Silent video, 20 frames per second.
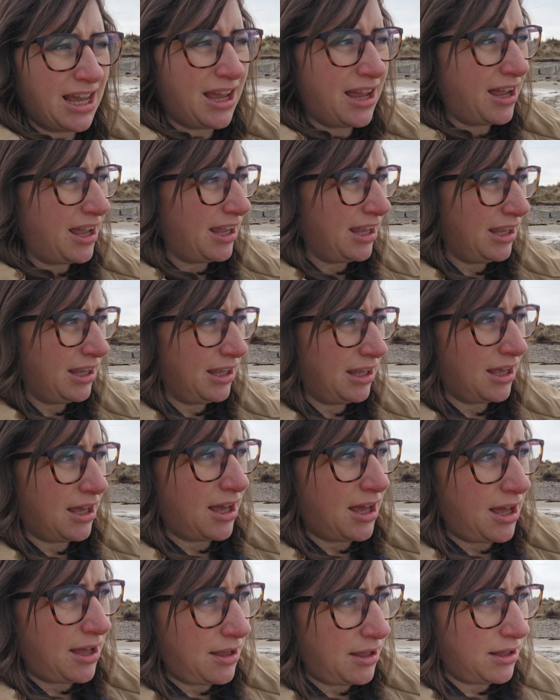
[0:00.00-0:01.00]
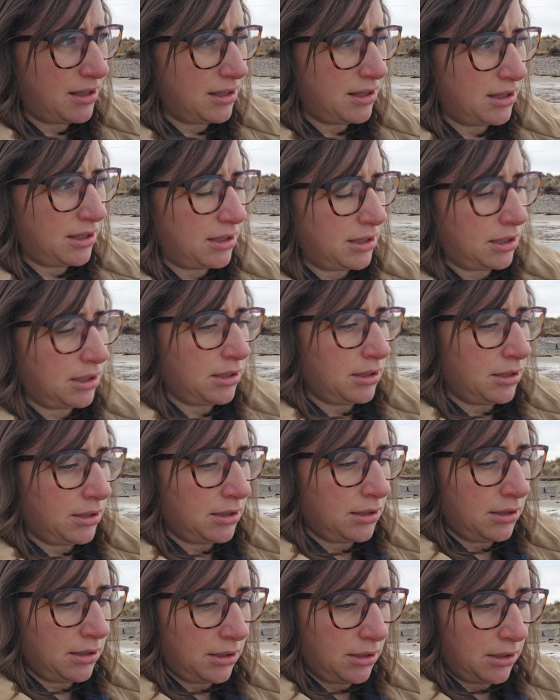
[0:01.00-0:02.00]
yeah, he uh,
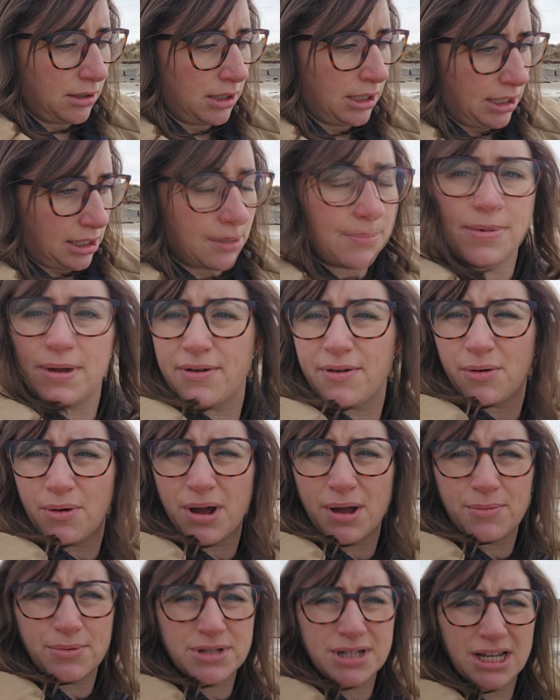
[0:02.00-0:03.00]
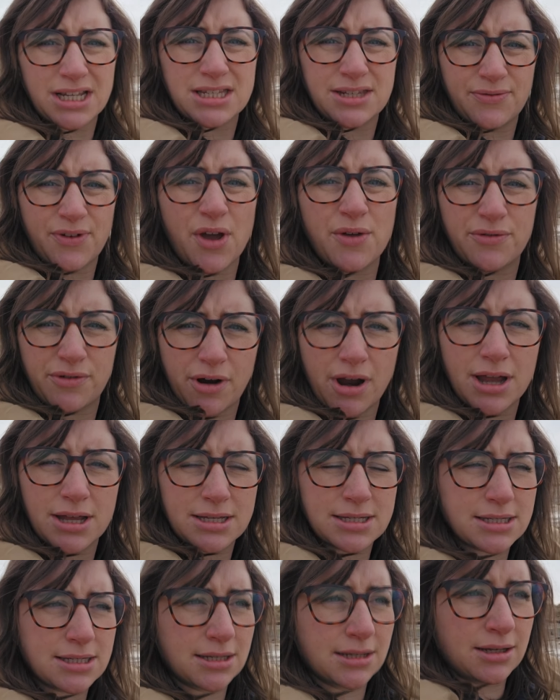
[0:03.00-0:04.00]
he can be quite protective over
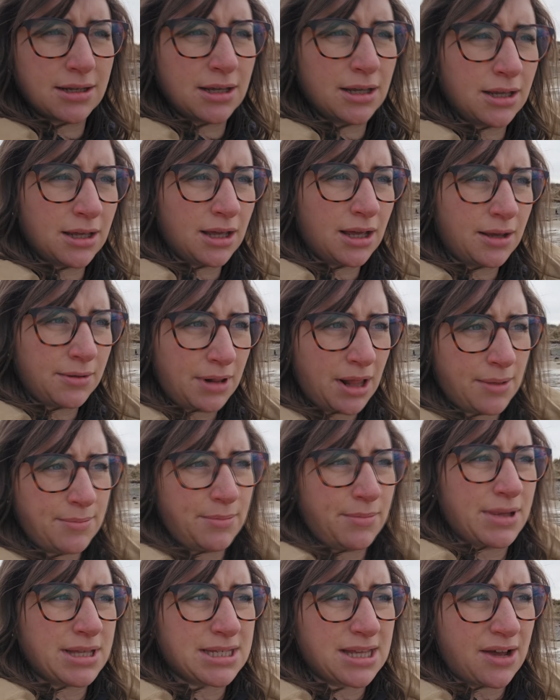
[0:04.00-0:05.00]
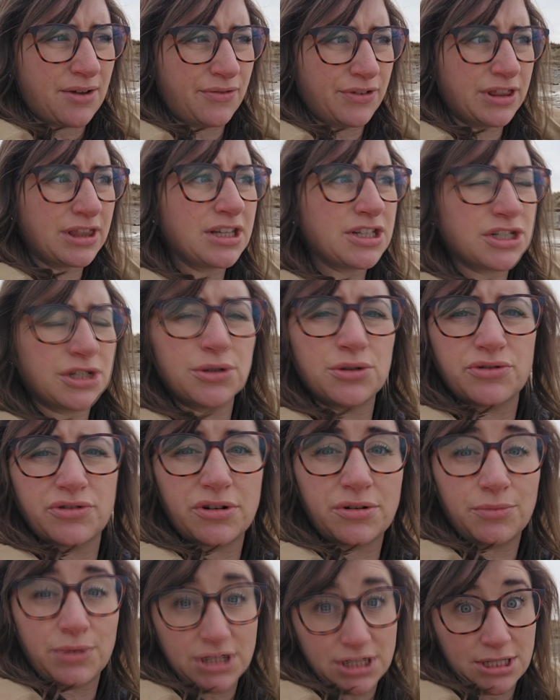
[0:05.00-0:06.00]
us, like myself and the
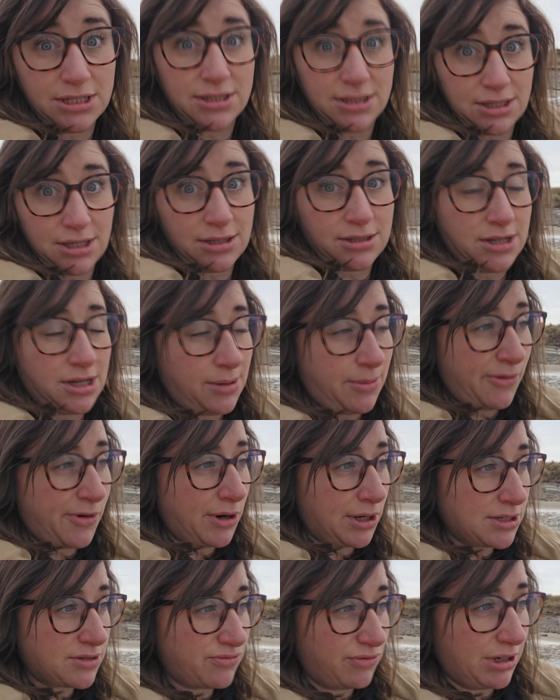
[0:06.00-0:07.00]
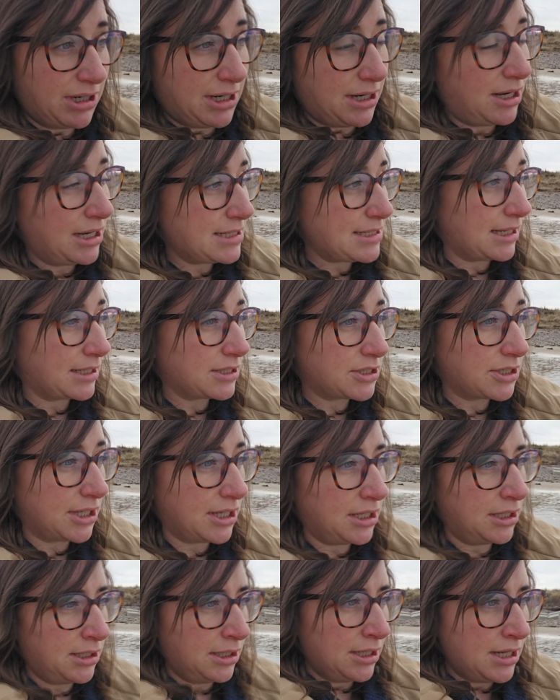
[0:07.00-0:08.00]
children, which is don't get me wrong, it's really nice
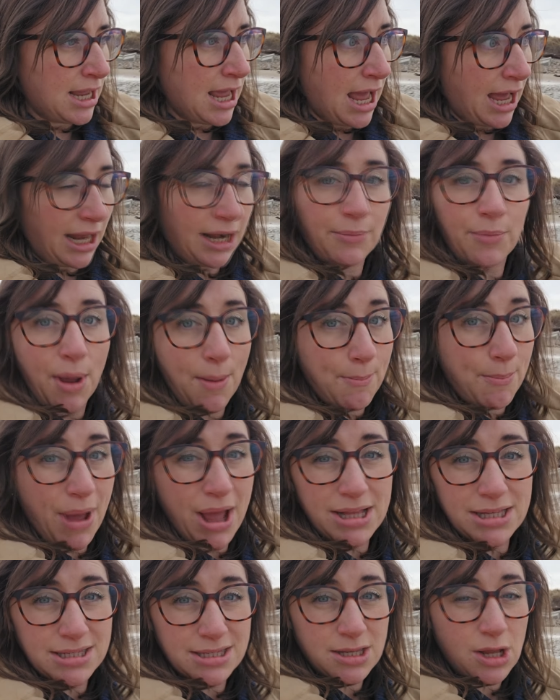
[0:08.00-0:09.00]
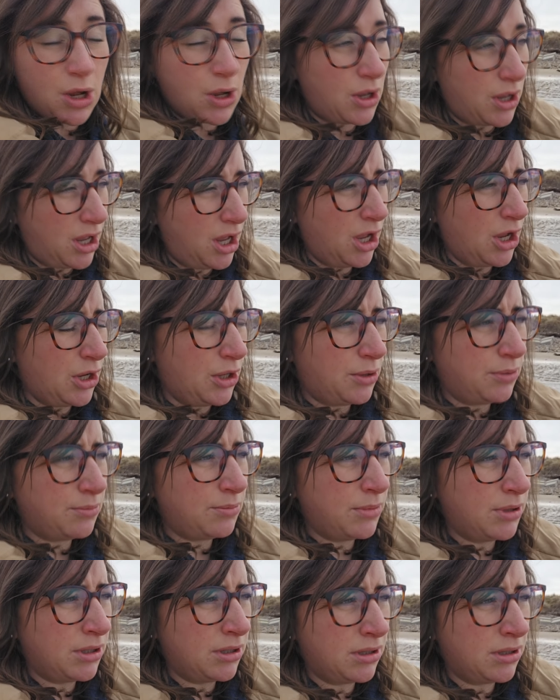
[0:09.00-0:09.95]
actually. And when Ben's not at home,